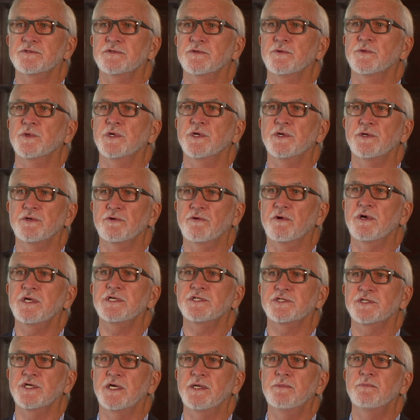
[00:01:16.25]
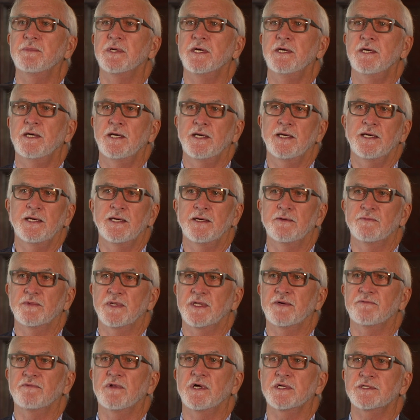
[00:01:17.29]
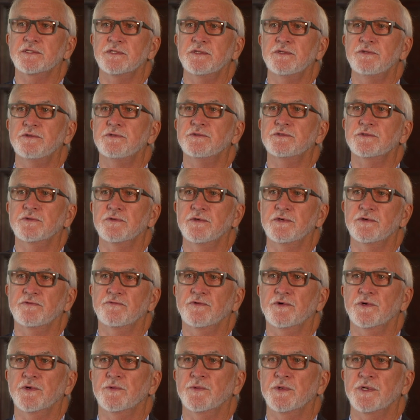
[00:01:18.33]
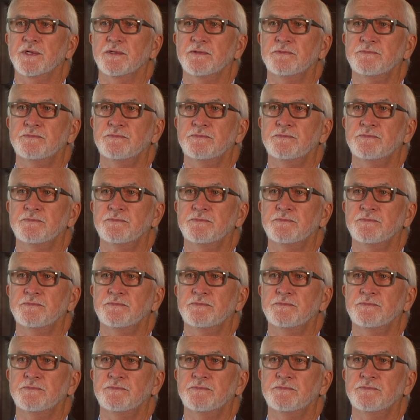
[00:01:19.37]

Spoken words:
So we're in great shape, and we'll have lots of news going forward.